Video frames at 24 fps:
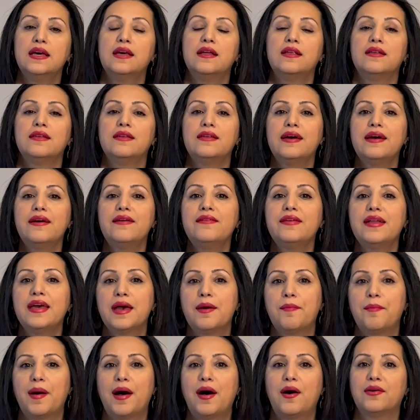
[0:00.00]
Learn
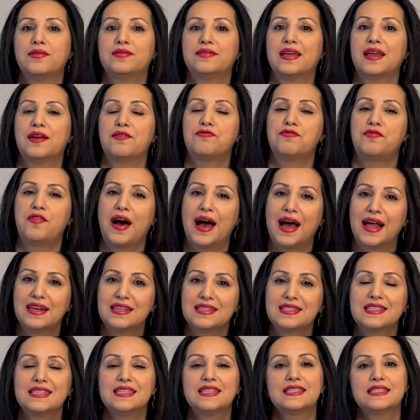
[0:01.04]
about their file
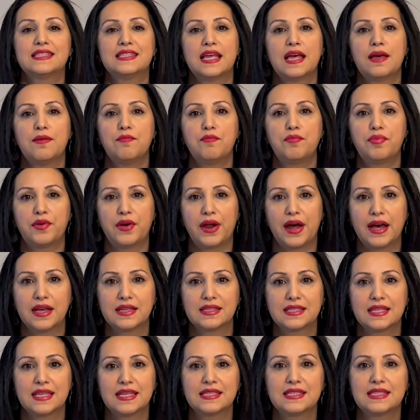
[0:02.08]
system,
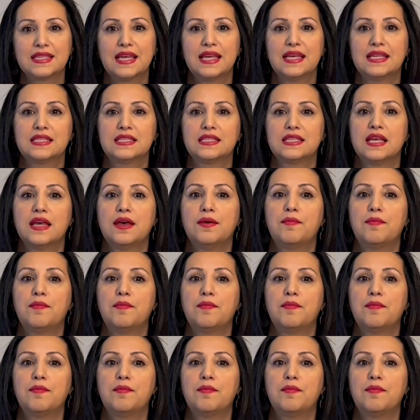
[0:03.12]
processes,